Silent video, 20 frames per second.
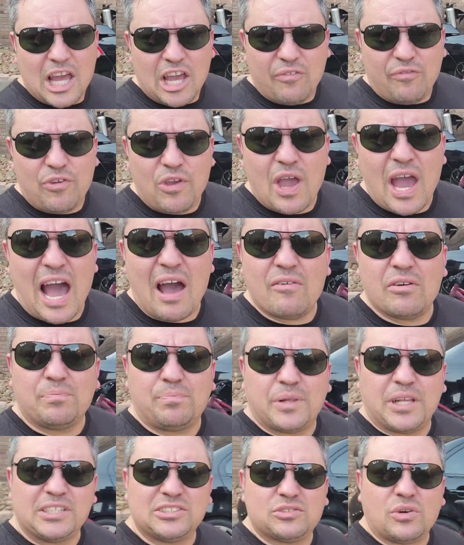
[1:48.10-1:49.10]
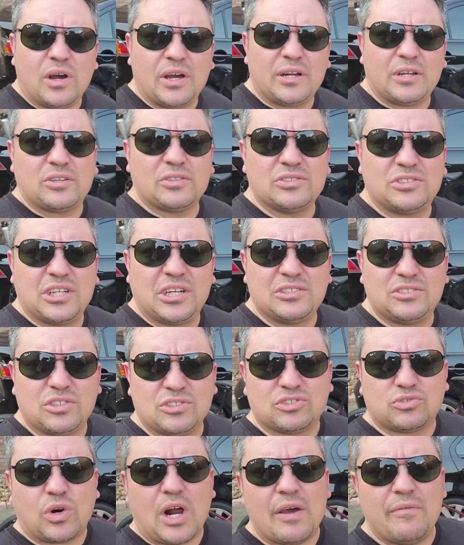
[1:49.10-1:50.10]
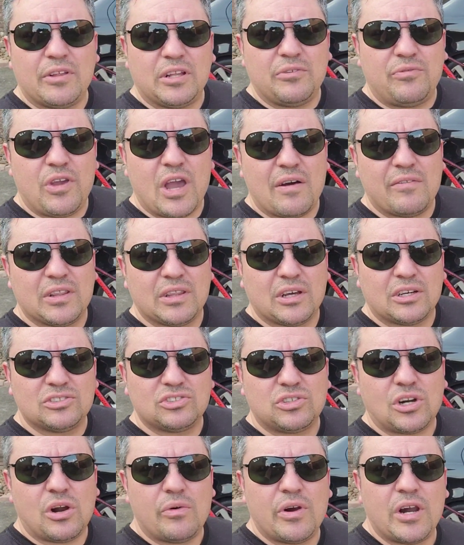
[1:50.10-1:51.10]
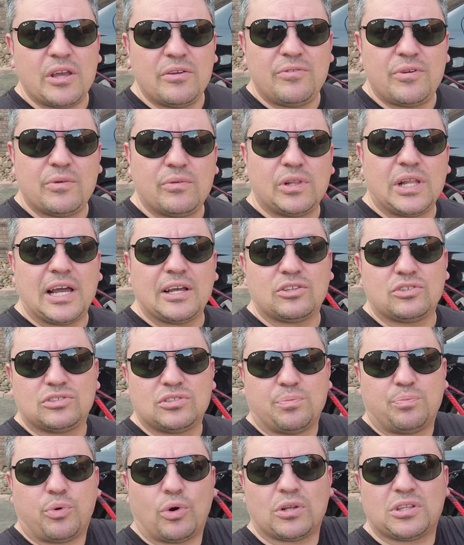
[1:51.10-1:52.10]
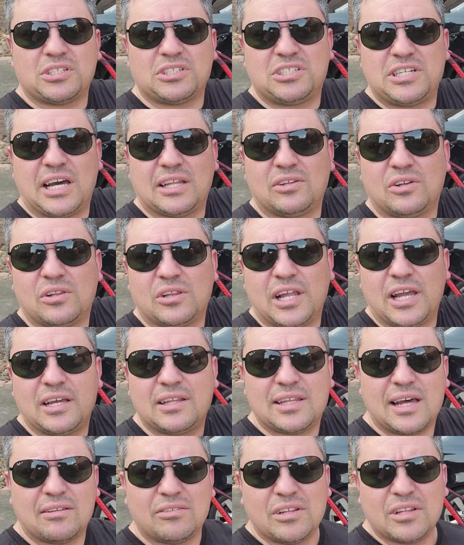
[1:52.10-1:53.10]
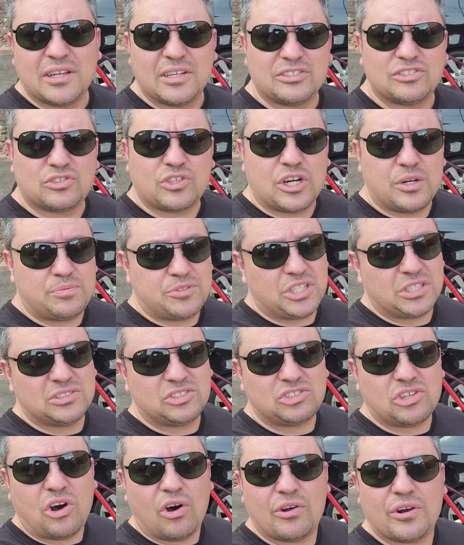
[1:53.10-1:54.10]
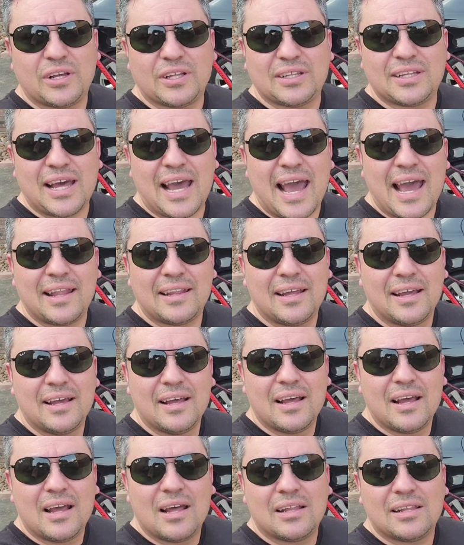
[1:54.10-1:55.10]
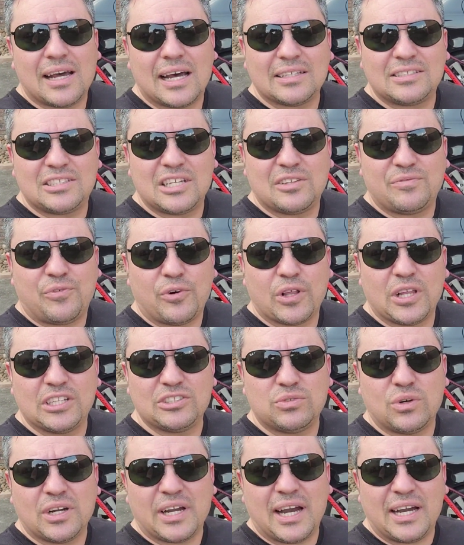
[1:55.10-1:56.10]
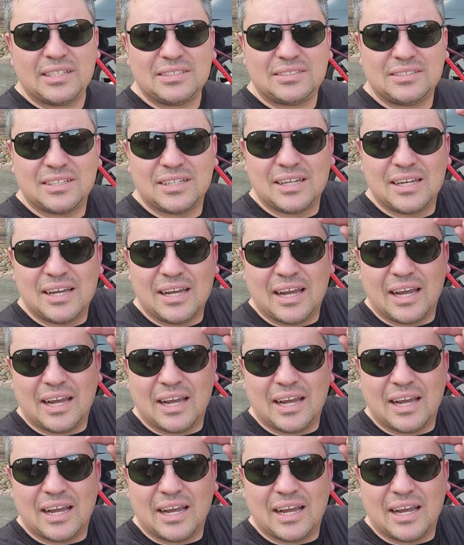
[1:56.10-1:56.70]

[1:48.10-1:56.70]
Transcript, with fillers: If you haven't, please go ahead and consider subscribing if you haven't done so already. If you would like to support the channel, link down in the descriptions. Other than that, that's it for this one, guys.